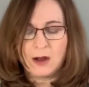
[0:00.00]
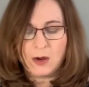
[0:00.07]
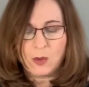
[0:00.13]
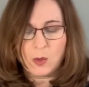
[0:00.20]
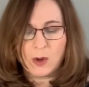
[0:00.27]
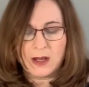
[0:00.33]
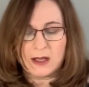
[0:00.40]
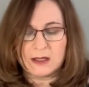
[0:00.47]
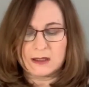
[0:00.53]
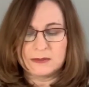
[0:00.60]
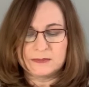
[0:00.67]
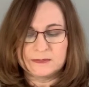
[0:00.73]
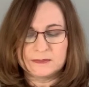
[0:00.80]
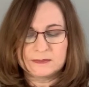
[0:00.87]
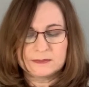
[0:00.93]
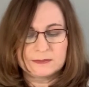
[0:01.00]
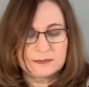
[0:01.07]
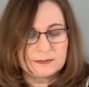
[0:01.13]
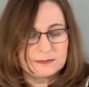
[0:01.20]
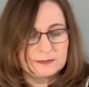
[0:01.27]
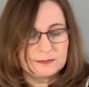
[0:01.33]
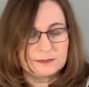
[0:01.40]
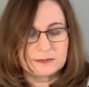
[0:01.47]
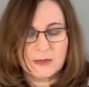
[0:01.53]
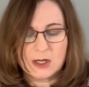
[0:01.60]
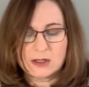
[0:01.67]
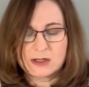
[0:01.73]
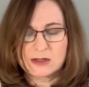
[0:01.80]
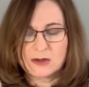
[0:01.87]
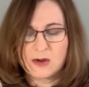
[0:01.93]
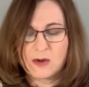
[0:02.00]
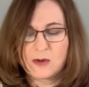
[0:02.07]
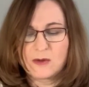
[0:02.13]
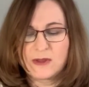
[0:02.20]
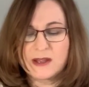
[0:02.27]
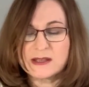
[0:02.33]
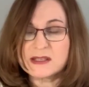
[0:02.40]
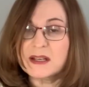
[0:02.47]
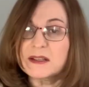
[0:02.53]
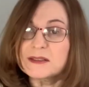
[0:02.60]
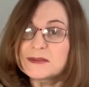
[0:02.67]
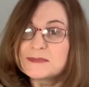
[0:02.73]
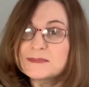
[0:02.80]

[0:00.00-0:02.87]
Well, so that's it.